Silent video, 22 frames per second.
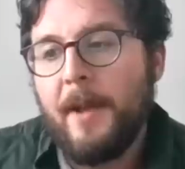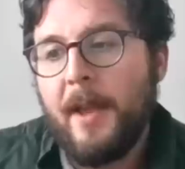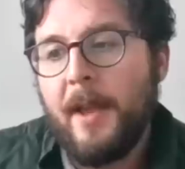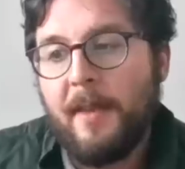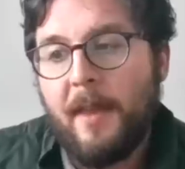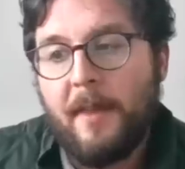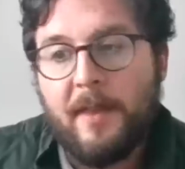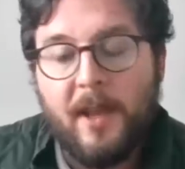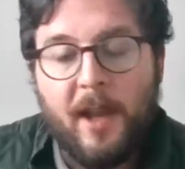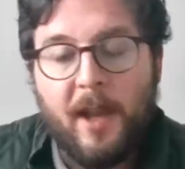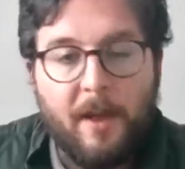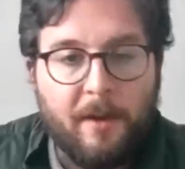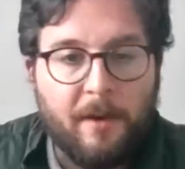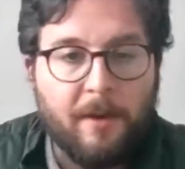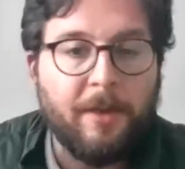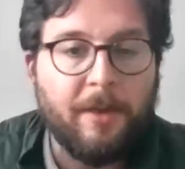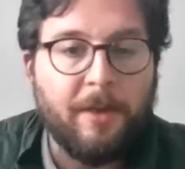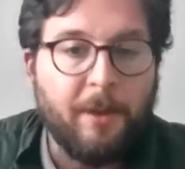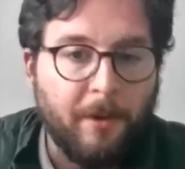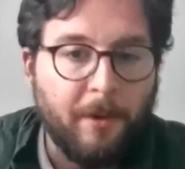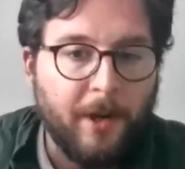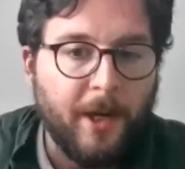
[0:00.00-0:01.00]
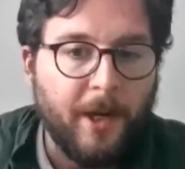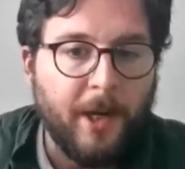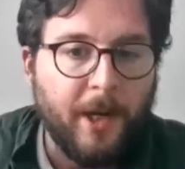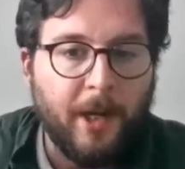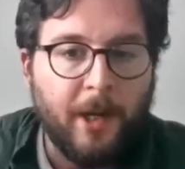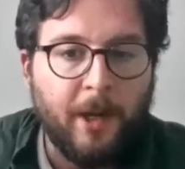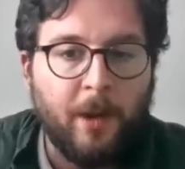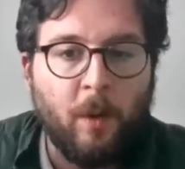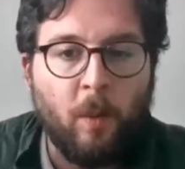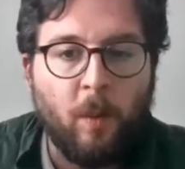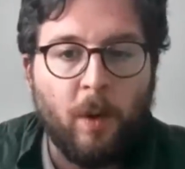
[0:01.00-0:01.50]
And then the other
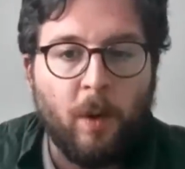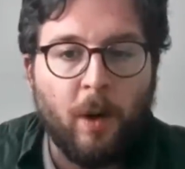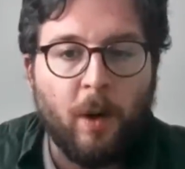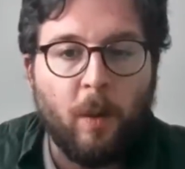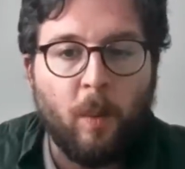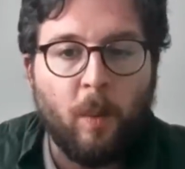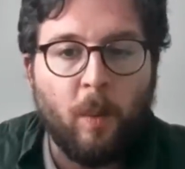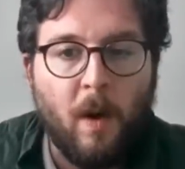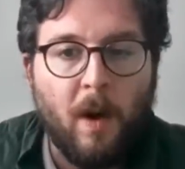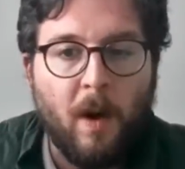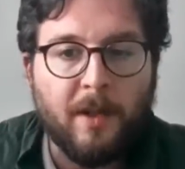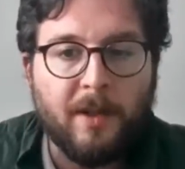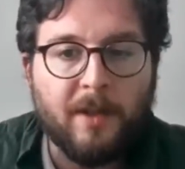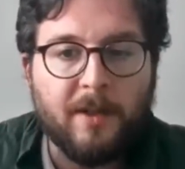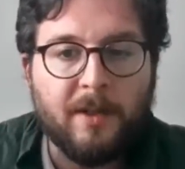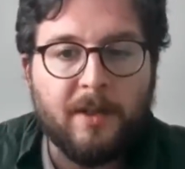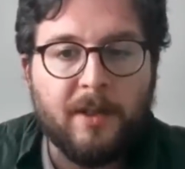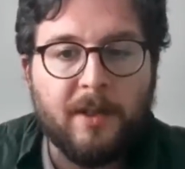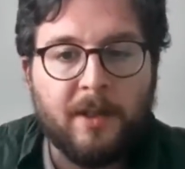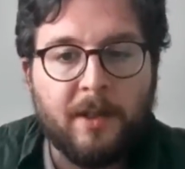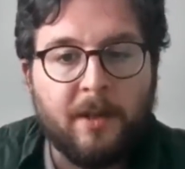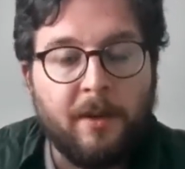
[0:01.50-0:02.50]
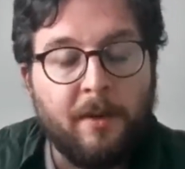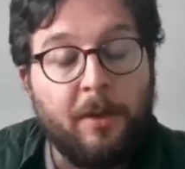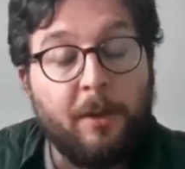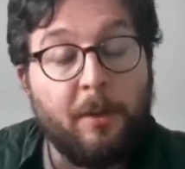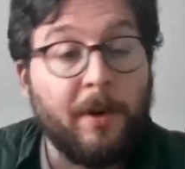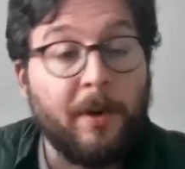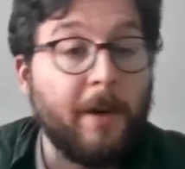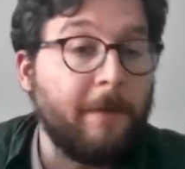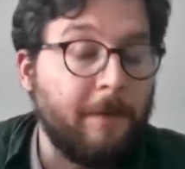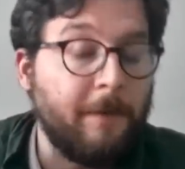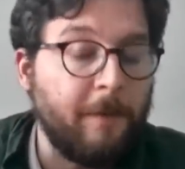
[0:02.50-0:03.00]
three were ones,
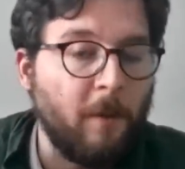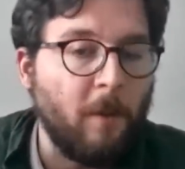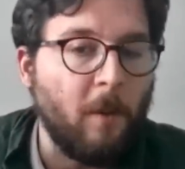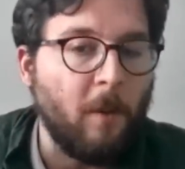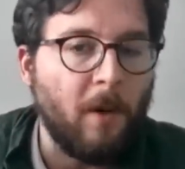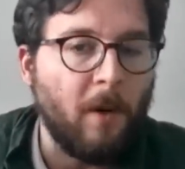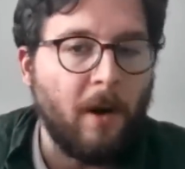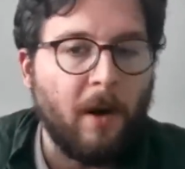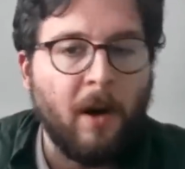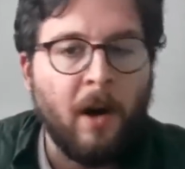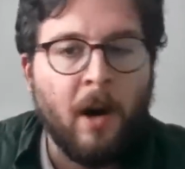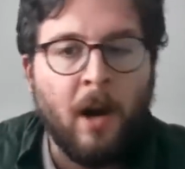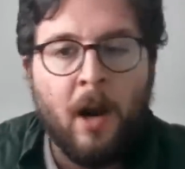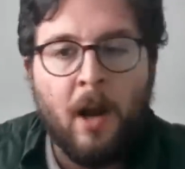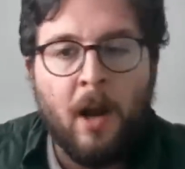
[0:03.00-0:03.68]
three of four